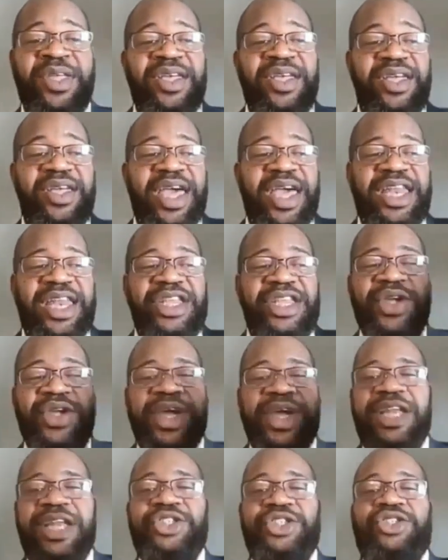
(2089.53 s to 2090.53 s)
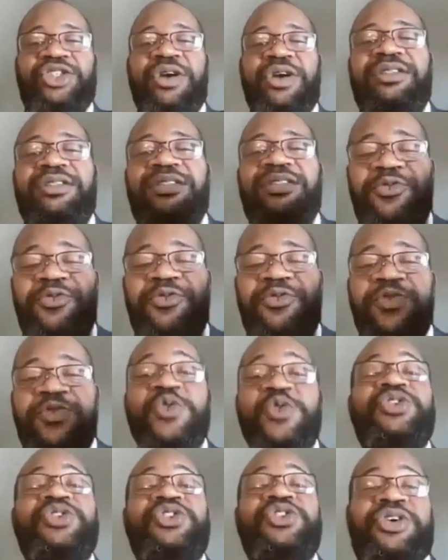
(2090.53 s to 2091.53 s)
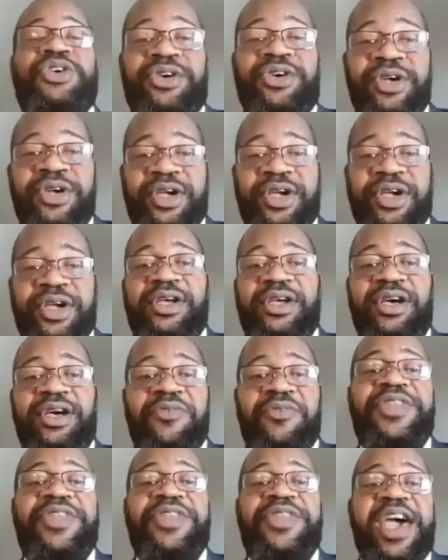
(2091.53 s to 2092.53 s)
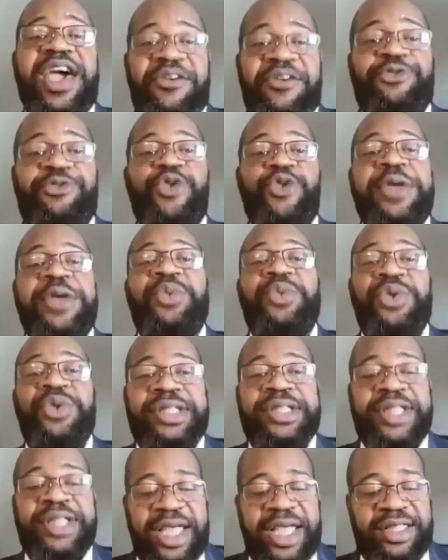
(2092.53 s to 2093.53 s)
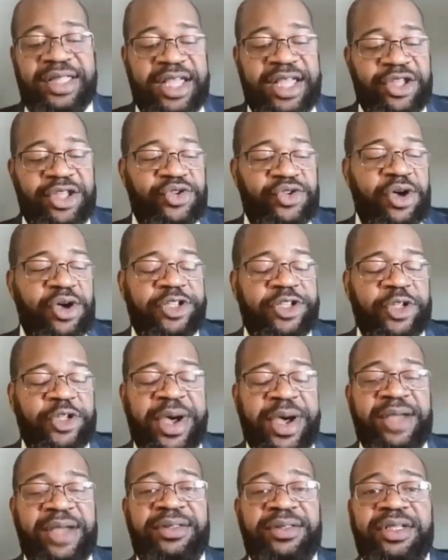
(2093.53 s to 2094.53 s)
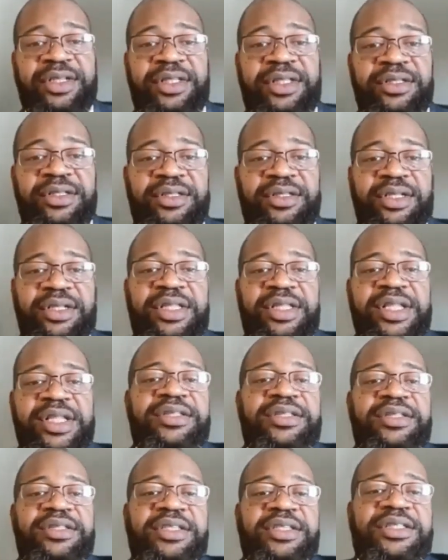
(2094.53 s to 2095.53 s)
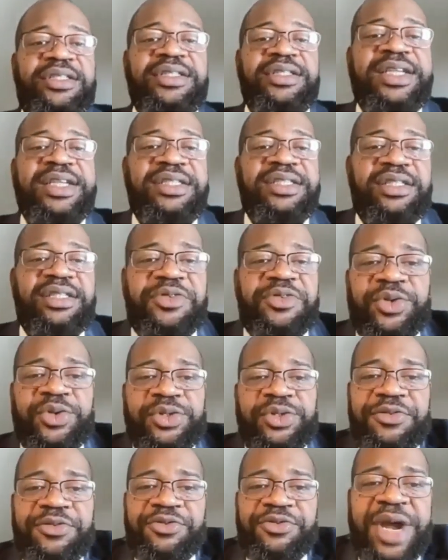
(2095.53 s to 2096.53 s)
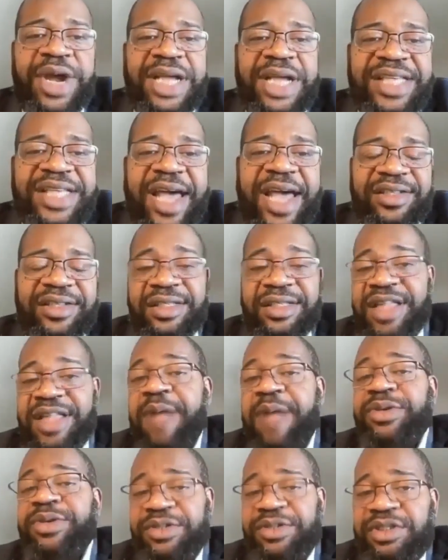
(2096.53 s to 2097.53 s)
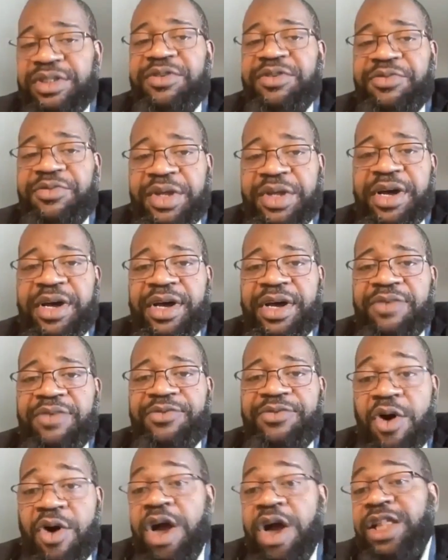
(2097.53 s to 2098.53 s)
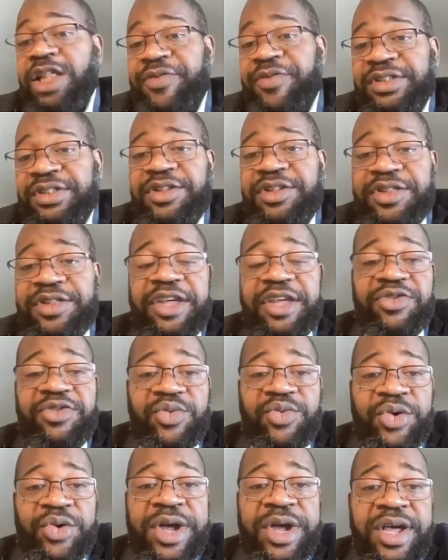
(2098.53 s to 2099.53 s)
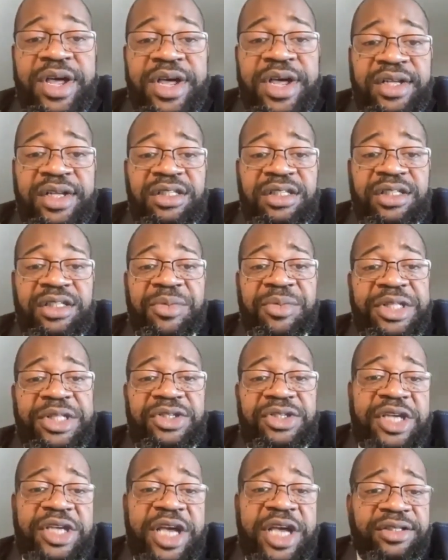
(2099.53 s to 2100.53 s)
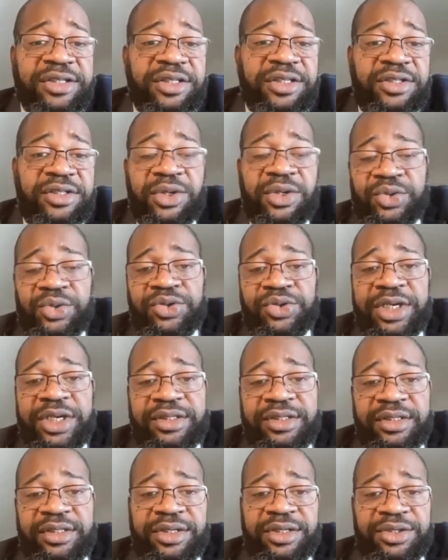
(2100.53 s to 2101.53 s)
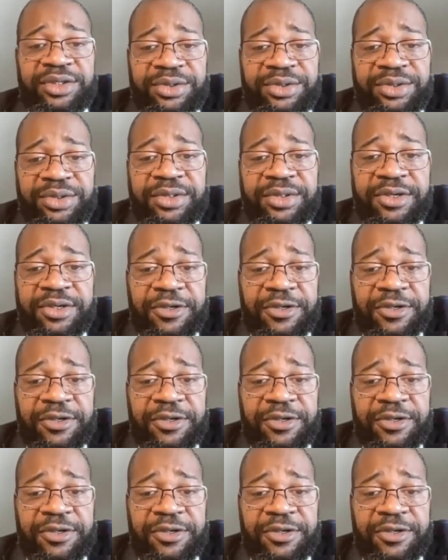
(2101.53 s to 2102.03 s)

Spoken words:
how do you kind of chart the future of that framework that you talked about, this 1964 Civil Rights Act establishing for all of us to think through some of these challenging social justice issues?